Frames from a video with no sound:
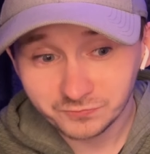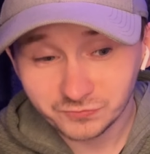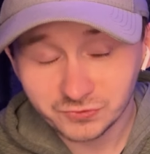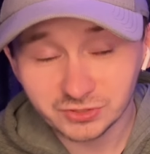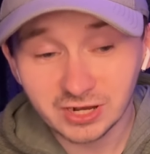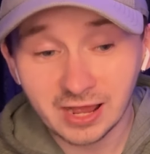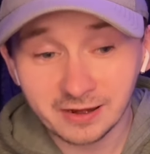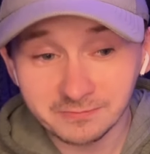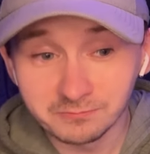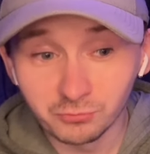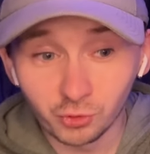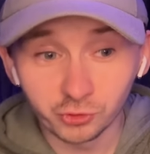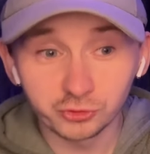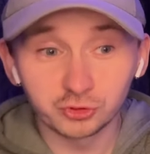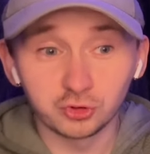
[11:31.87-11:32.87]
there aren't
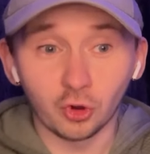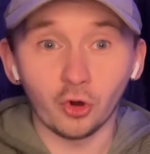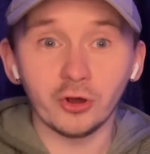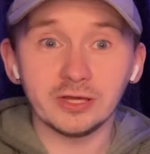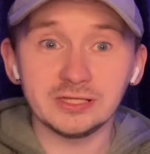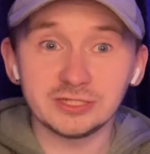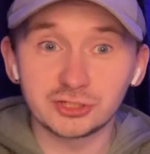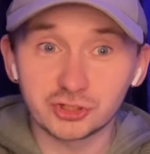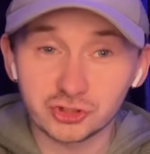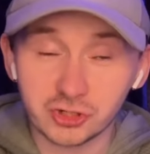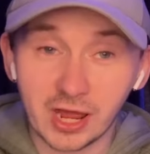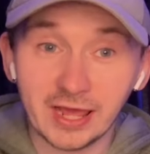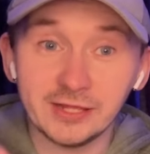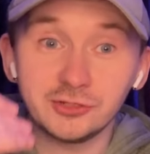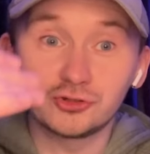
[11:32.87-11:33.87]
more toys
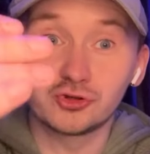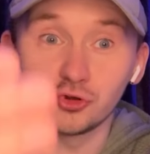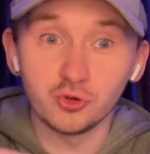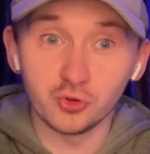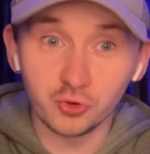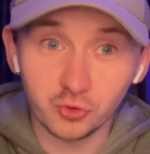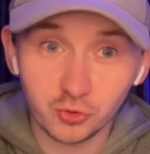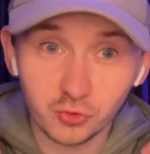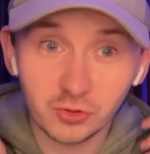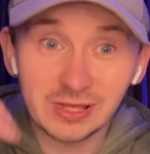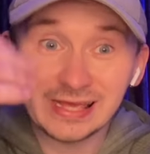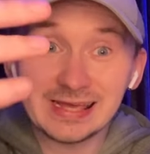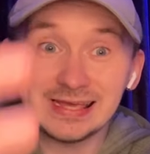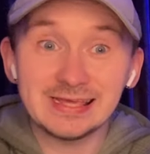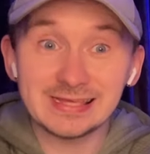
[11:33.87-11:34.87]
trying to
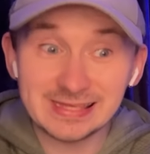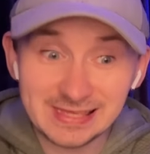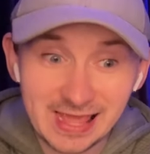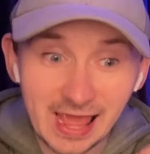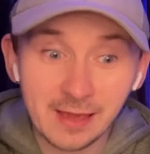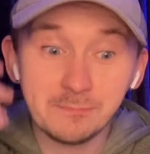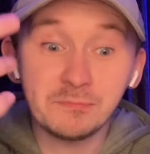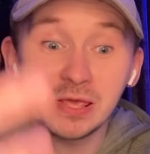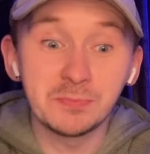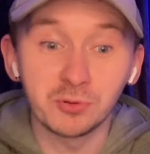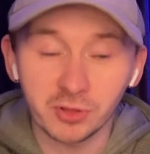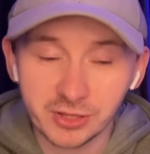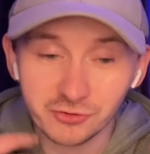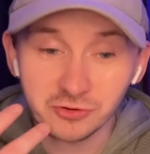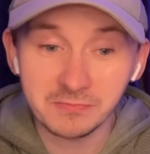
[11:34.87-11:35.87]
get people
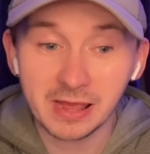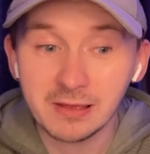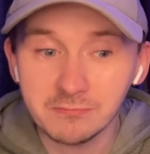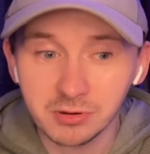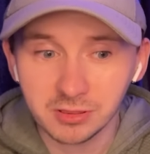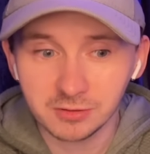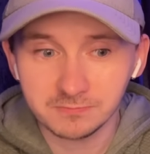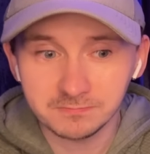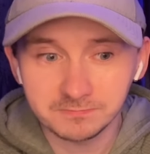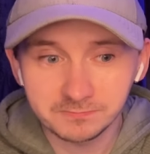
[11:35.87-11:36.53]
to remember them.